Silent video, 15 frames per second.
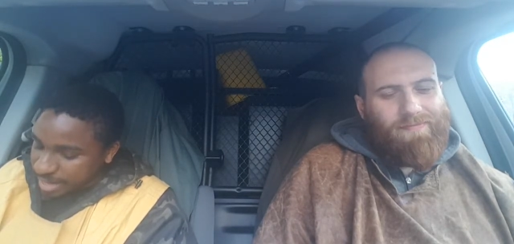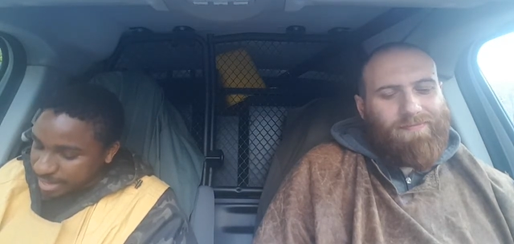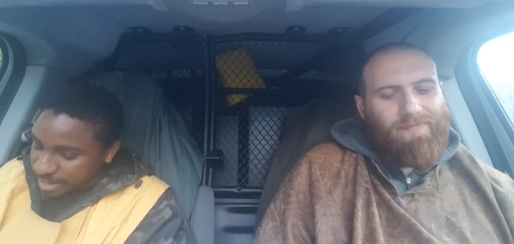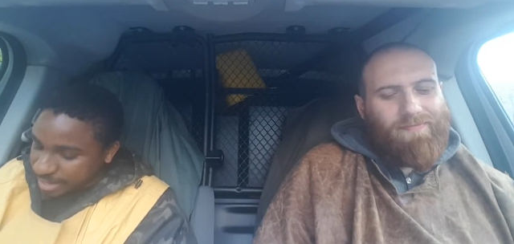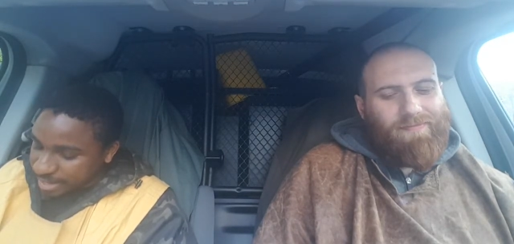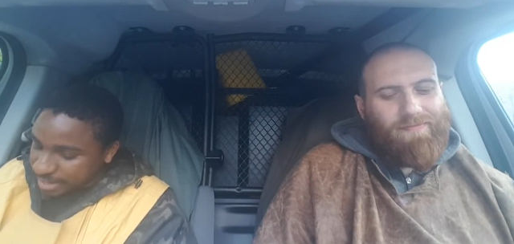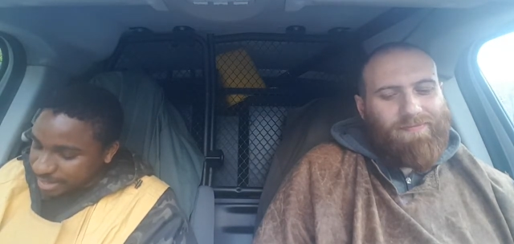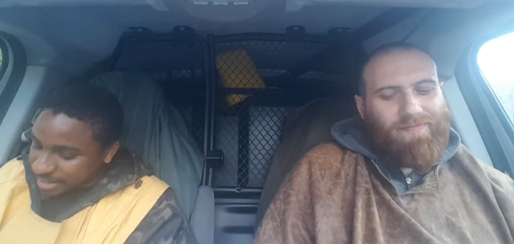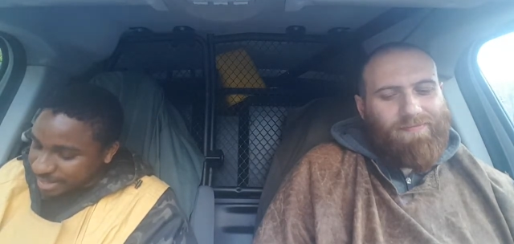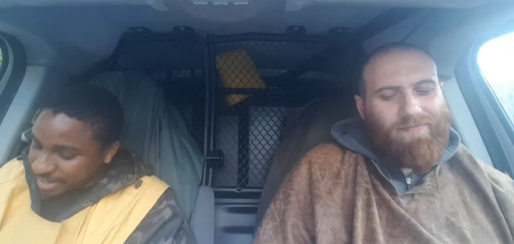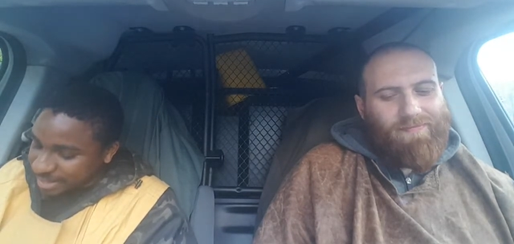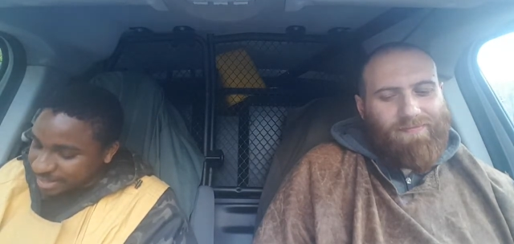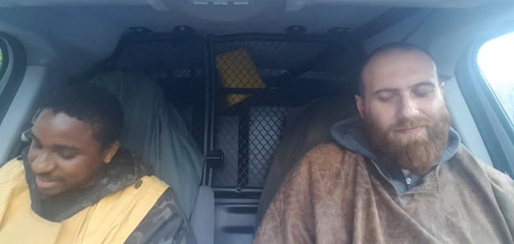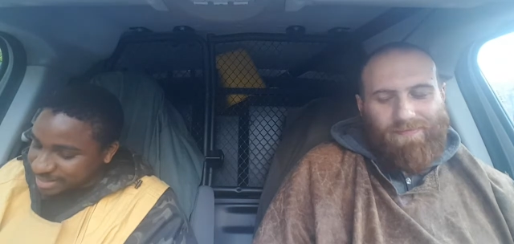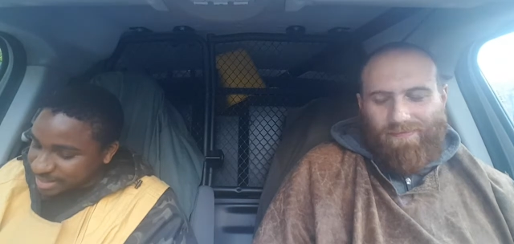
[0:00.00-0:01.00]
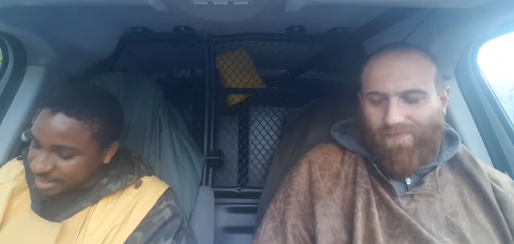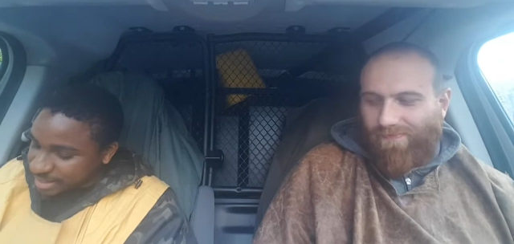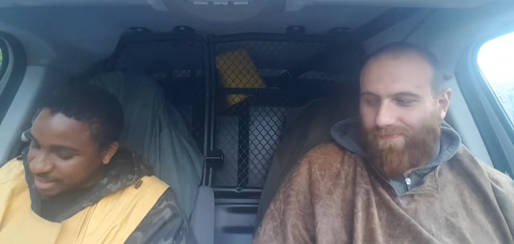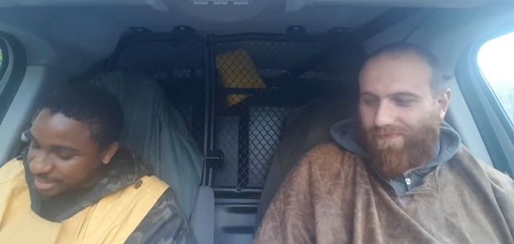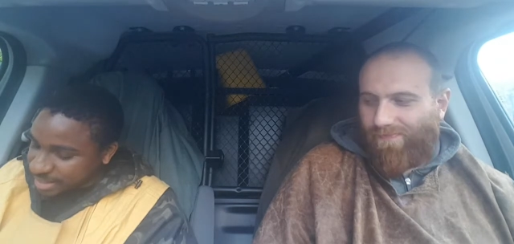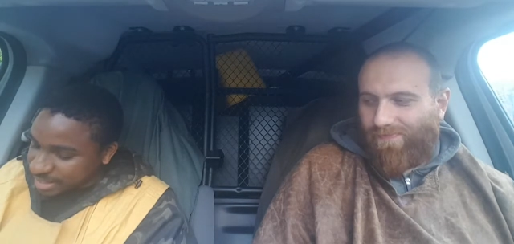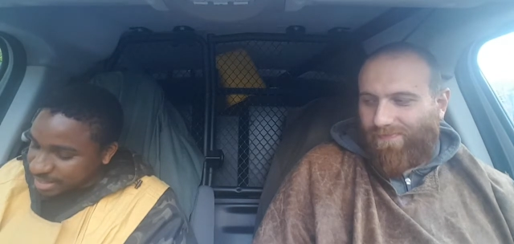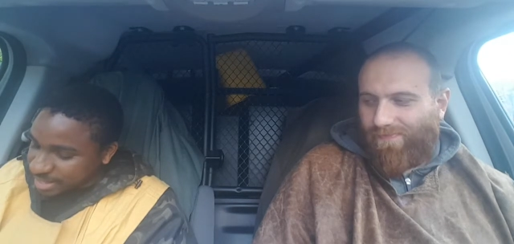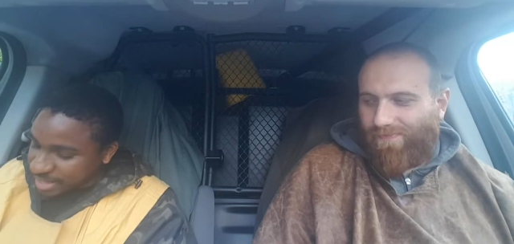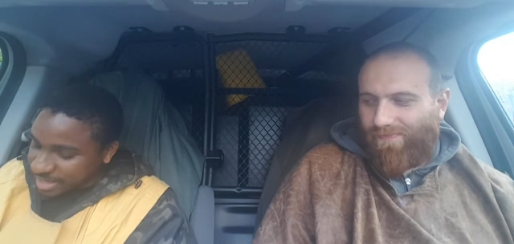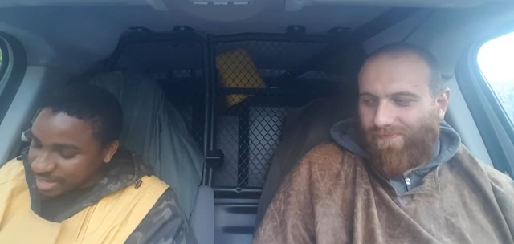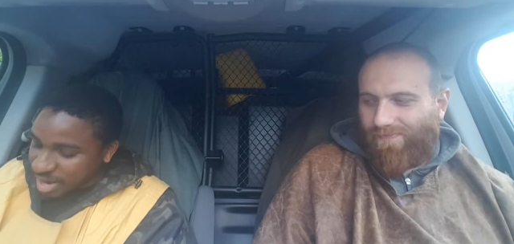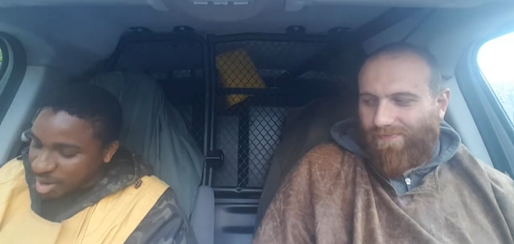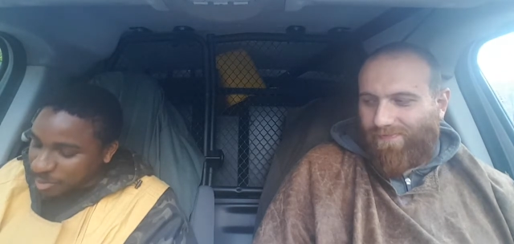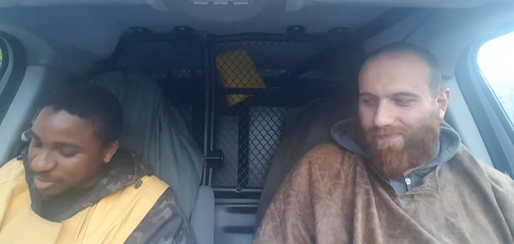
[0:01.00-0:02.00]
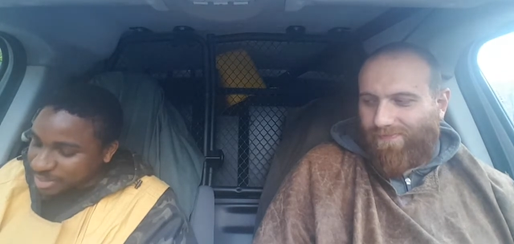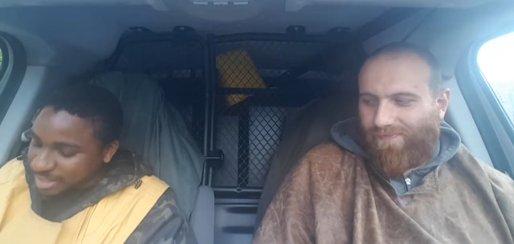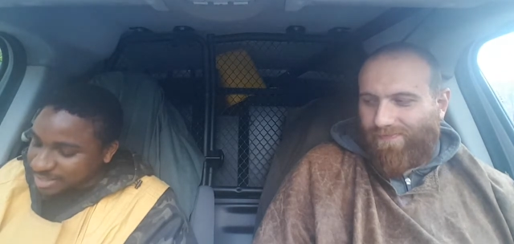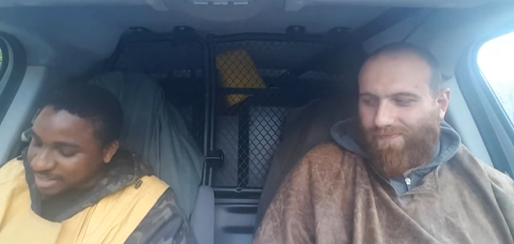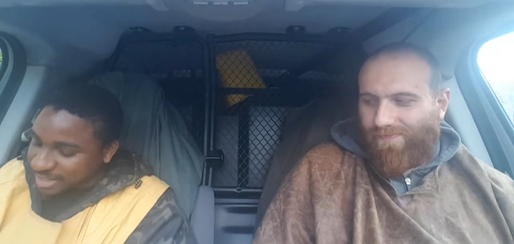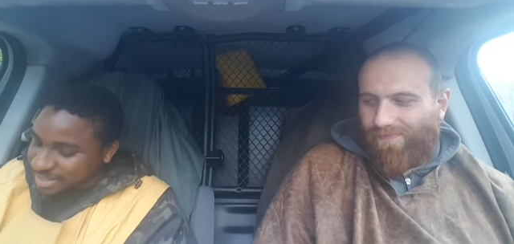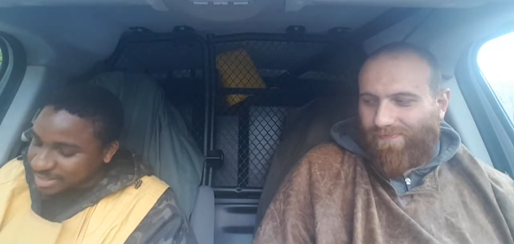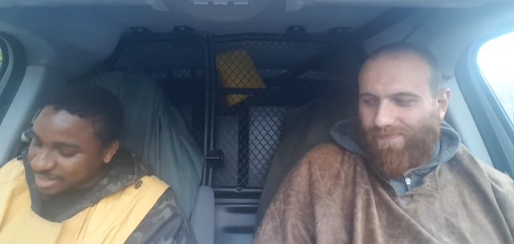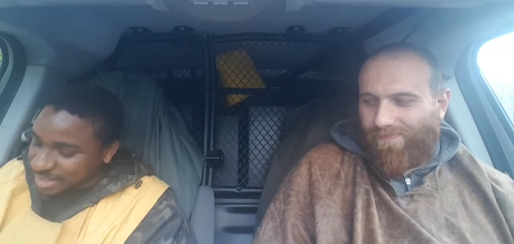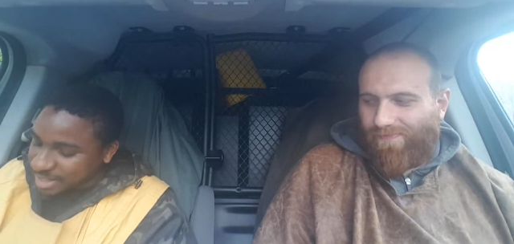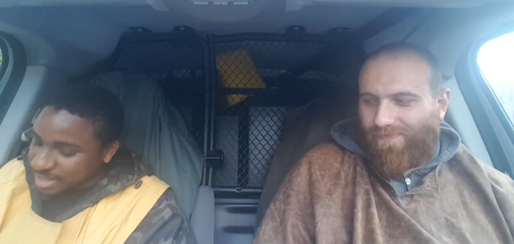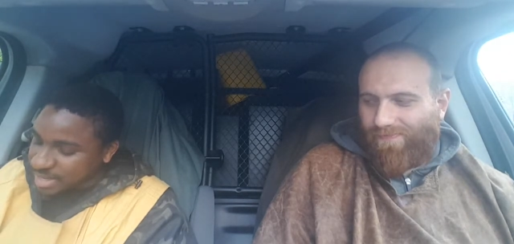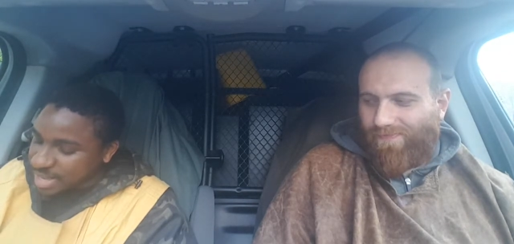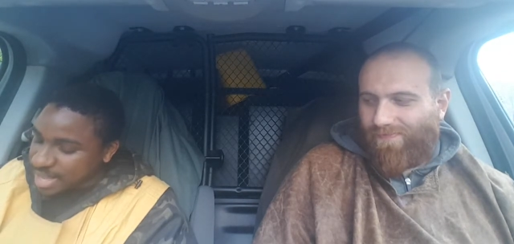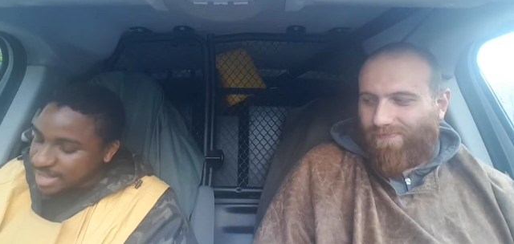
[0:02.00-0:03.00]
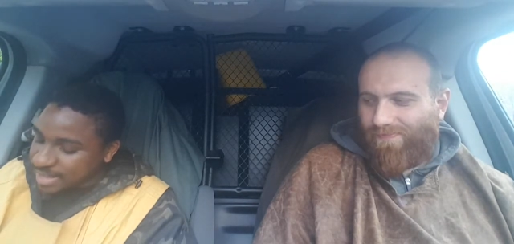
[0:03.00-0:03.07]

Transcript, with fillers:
Speaker 1: Uh, uh, uh and Yahushua said unto her,